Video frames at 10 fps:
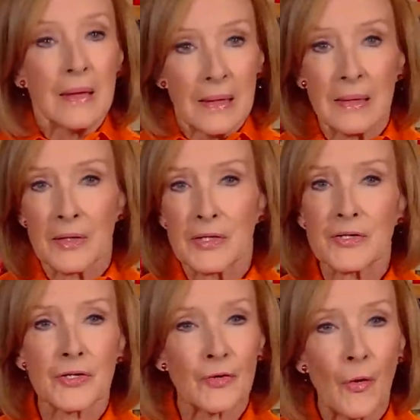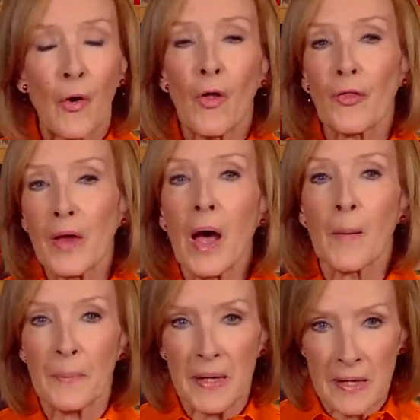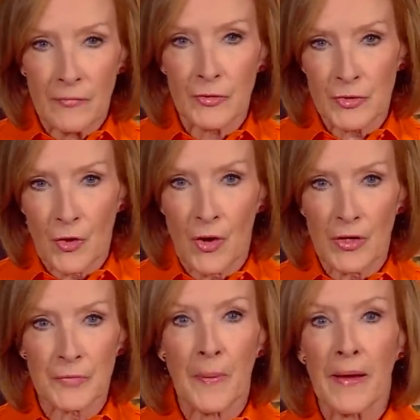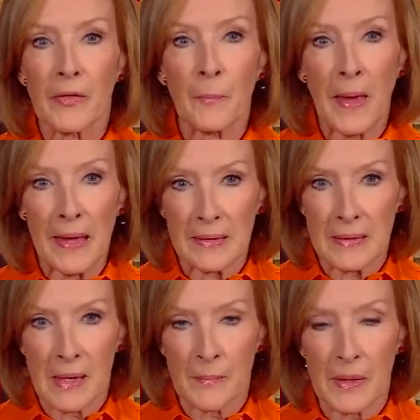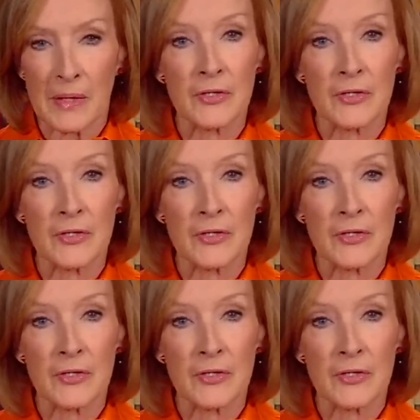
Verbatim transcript: In addition to all the upheavals caused by the pandemic,